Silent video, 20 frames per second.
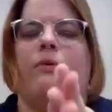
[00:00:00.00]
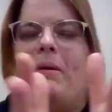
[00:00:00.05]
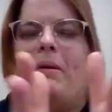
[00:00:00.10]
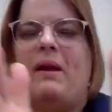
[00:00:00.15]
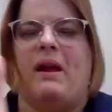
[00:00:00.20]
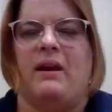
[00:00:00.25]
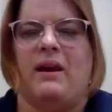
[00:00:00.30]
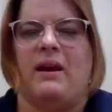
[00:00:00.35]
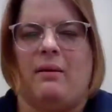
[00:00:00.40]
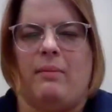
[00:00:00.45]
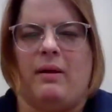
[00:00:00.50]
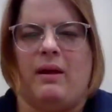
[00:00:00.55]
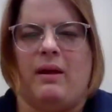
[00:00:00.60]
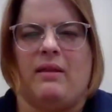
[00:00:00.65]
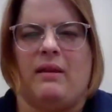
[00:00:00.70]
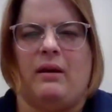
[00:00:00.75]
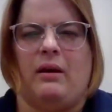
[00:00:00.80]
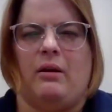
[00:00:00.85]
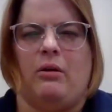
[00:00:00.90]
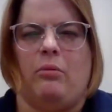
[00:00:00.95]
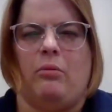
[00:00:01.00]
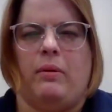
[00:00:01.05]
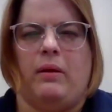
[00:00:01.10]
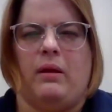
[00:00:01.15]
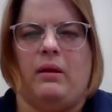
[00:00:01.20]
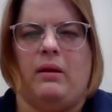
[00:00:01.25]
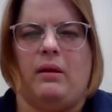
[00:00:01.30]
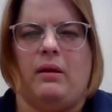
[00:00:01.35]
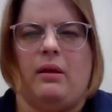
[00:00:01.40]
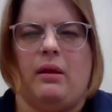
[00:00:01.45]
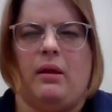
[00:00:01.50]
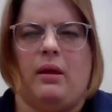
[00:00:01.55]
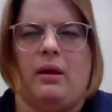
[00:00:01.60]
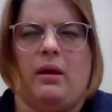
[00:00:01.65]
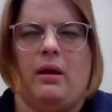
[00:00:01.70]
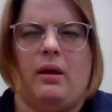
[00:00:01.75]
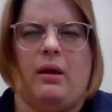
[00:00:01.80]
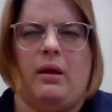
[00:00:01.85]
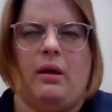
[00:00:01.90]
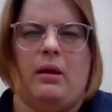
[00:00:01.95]
the pandemics, and it'll be
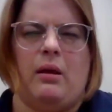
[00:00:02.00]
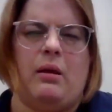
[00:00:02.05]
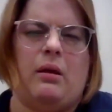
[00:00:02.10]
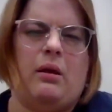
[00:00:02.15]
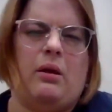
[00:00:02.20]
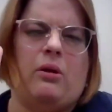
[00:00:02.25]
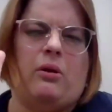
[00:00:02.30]
like,